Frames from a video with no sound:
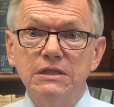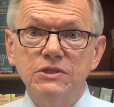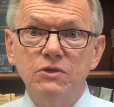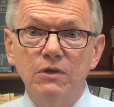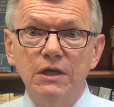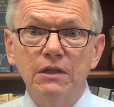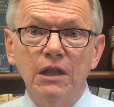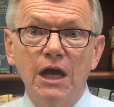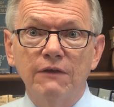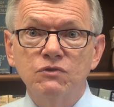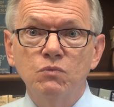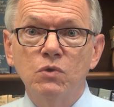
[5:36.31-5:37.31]
his great
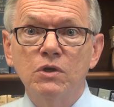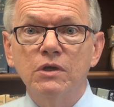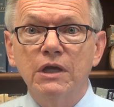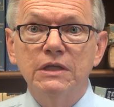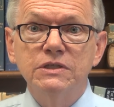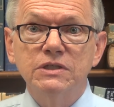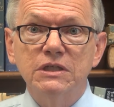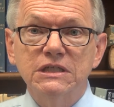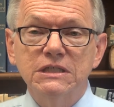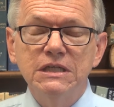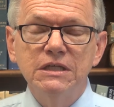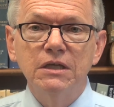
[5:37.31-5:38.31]
life's work had
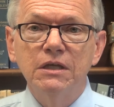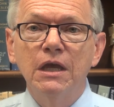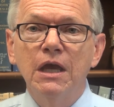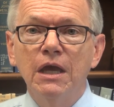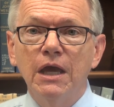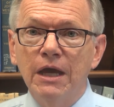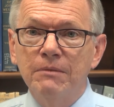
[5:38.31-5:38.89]
succeeded,